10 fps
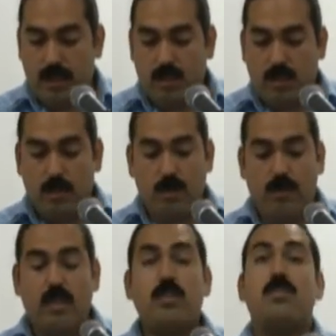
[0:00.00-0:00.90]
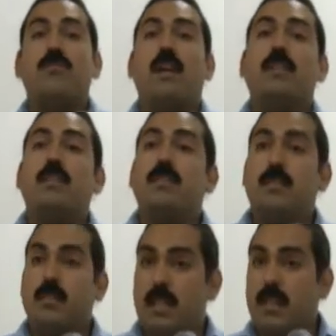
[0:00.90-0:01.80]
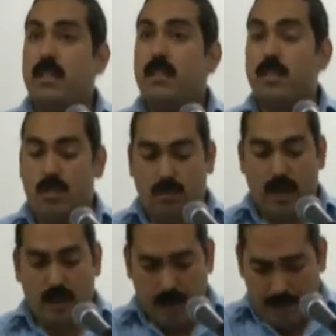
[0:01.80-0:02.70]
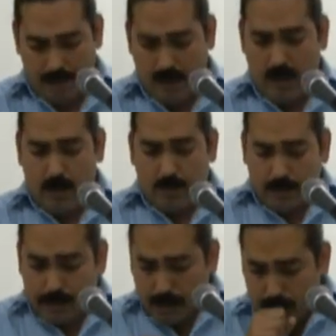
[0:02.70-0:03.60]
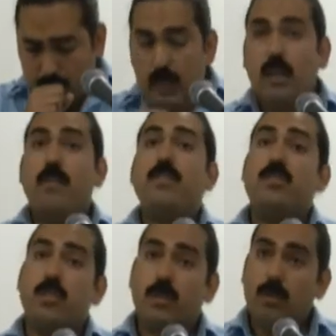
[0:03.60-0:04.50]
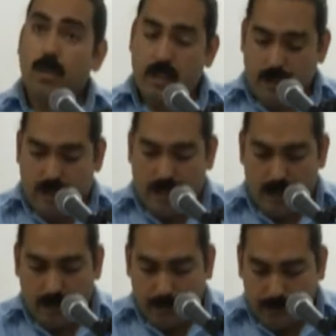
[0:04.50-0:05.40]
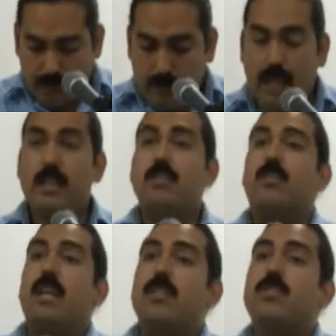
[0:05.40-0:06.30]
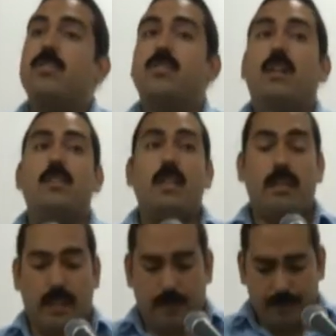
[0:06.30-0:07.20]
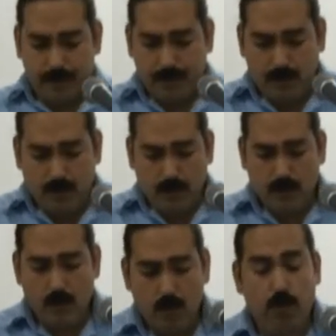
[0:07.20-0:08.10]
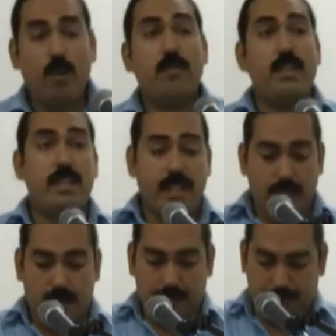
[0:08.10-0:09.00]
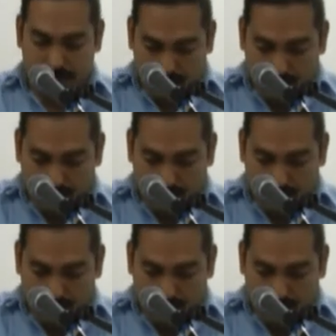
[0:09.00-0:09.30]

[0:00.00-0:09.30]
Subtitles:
in terms of understanding the strength of internal organization and international solidarity. For over a year,